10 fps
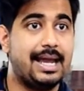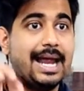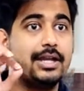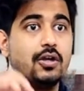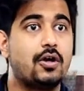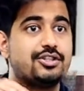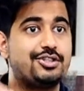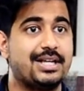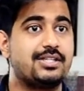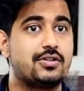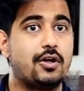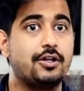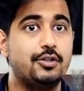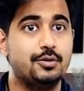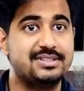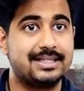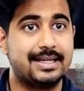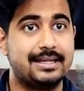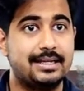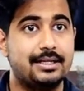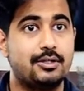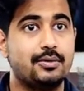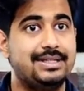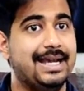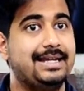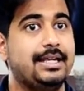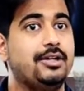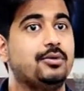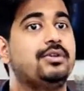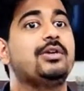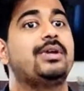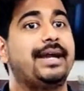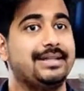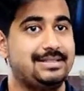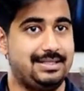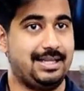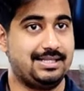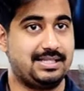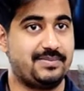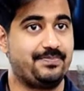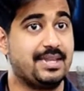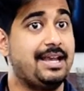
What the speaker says: and you are just not using it to get into the United States.